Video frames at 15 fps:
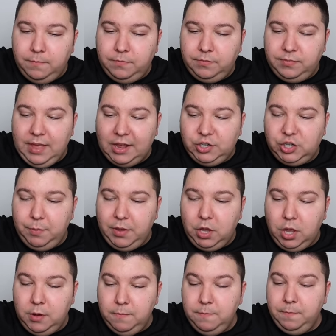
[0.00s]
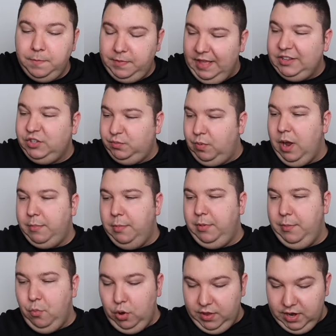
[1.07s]
Whoa. Should be good. That's
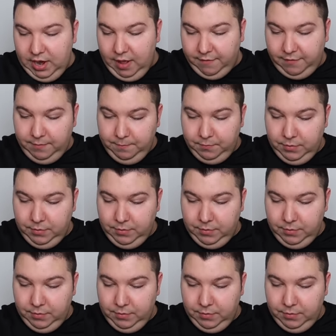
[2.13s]
probably more than enough.